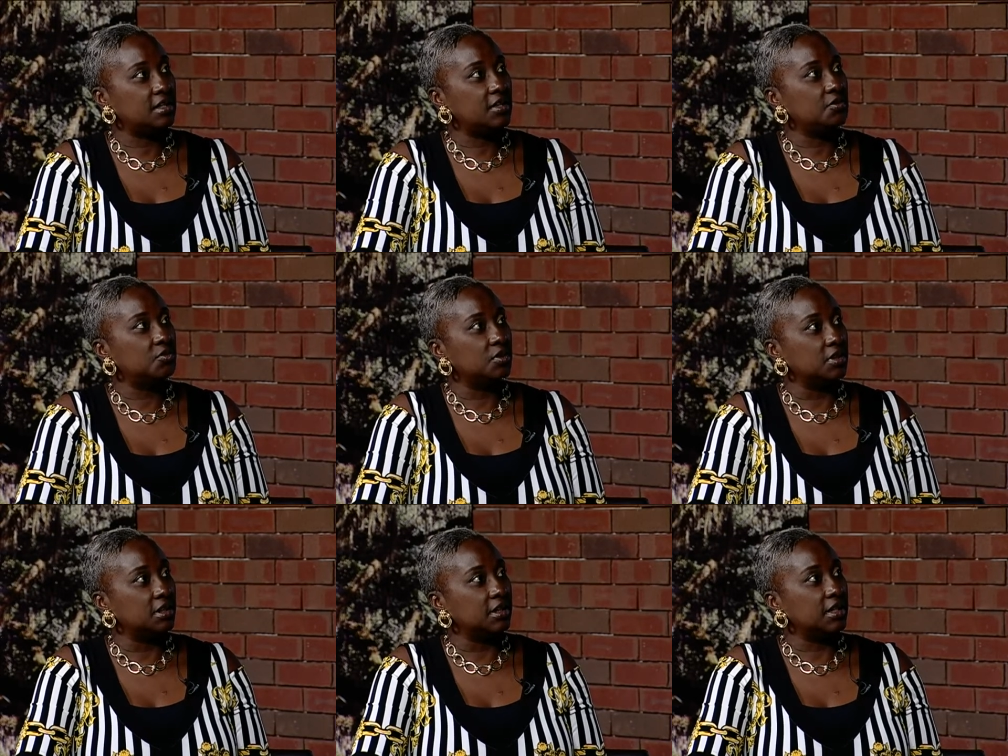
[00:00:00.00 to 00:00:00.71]
he
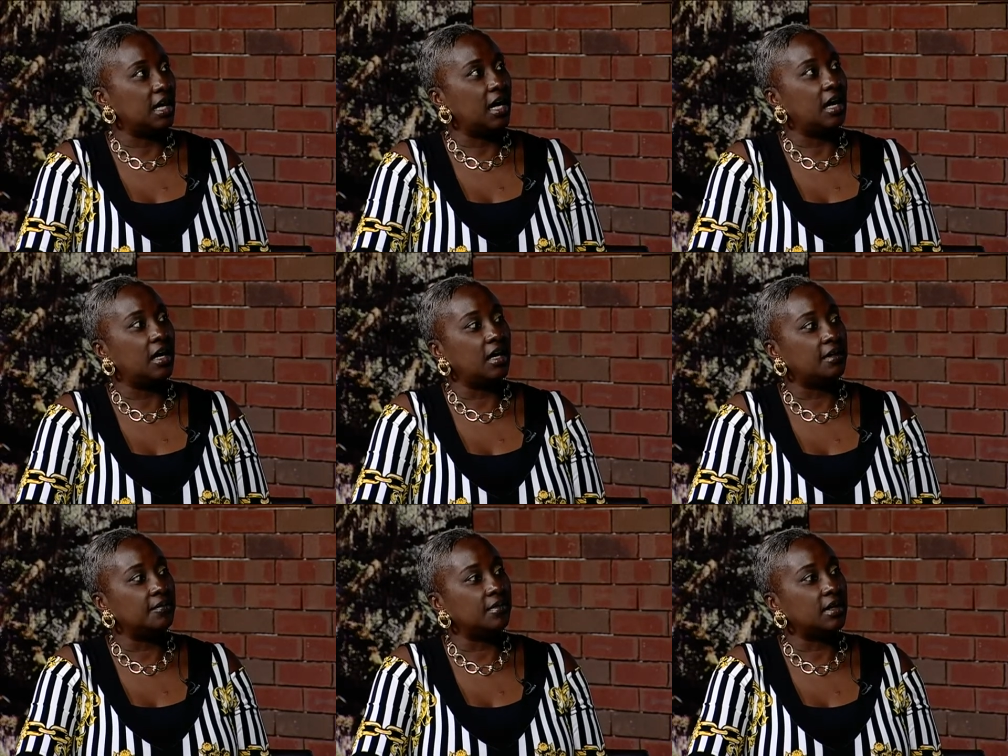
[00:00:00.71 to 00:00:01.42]
would
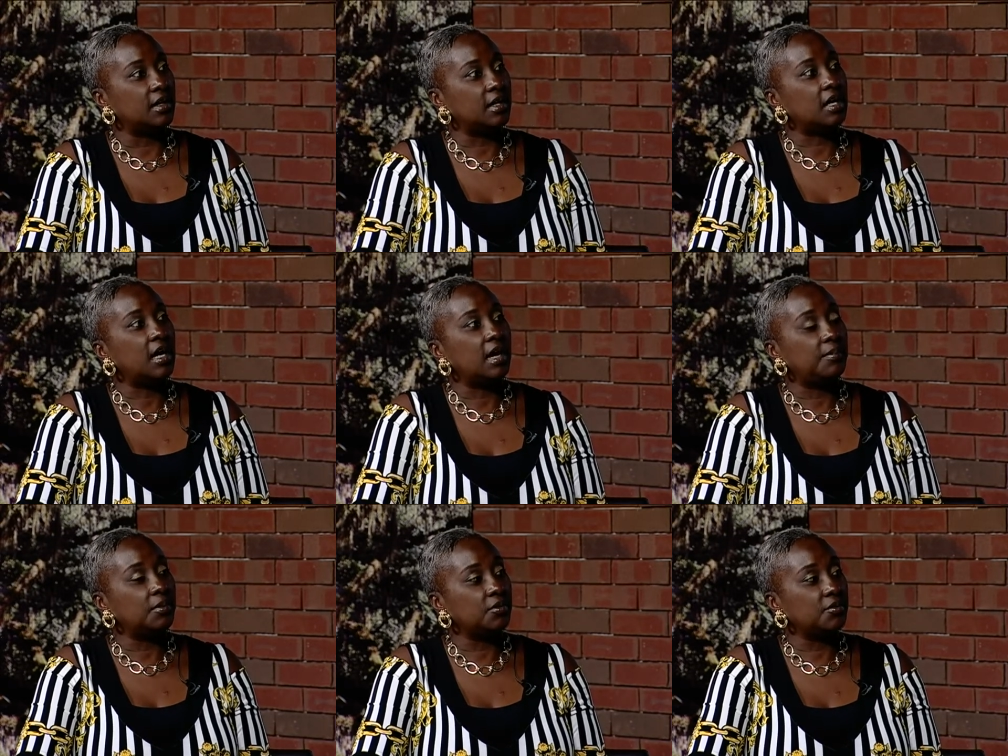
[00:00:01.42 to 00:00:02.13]
um, a
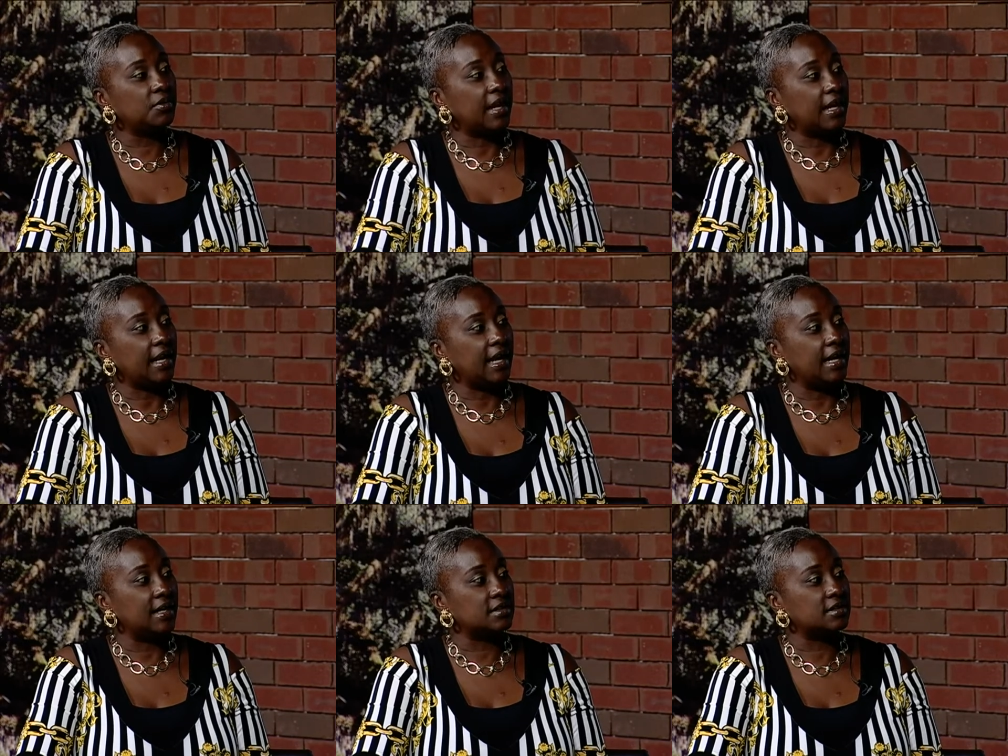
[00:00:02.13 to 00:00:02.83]
couple that
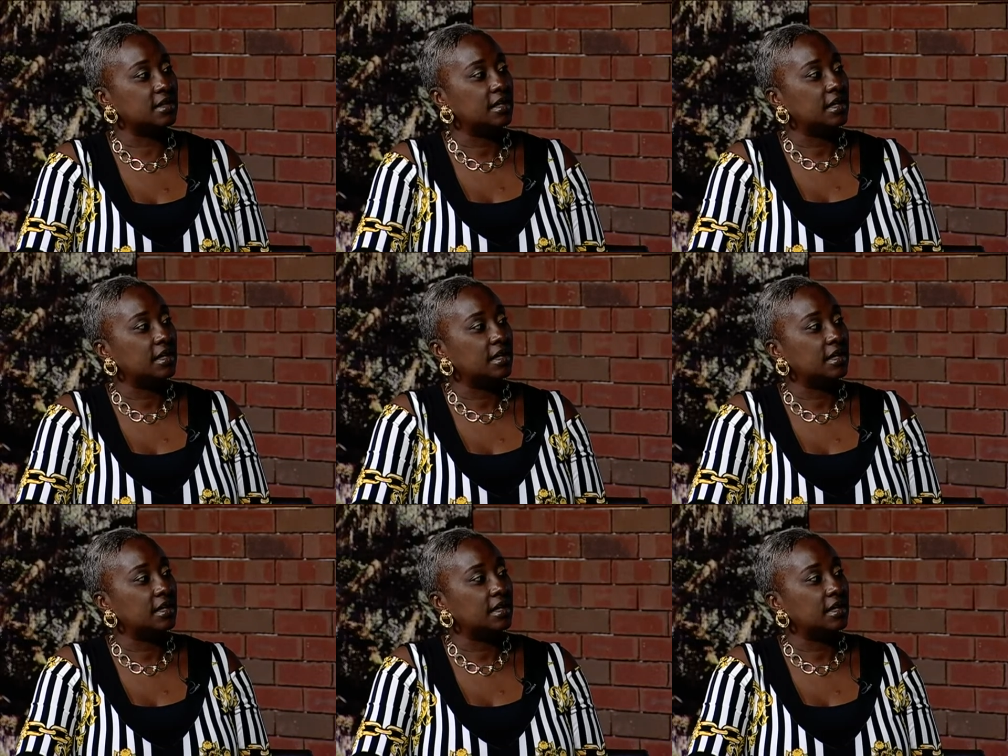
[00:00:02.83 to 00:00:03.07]
has